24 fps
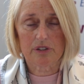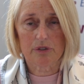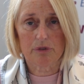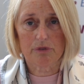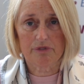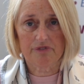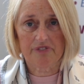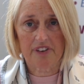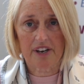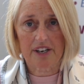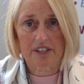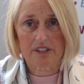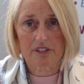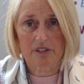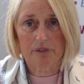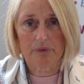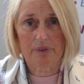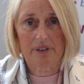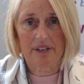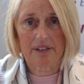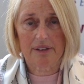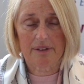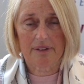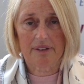do
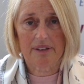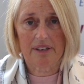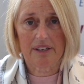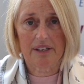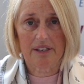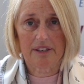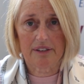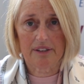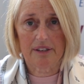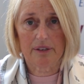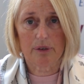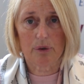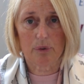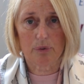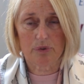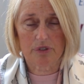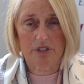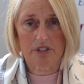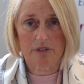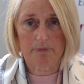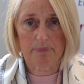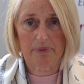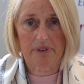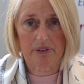factor in the
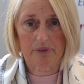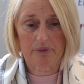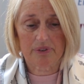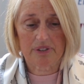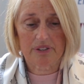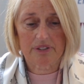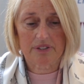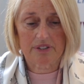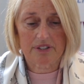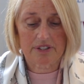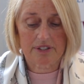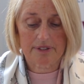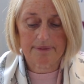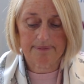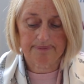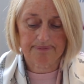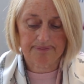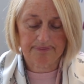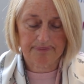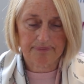notice periods.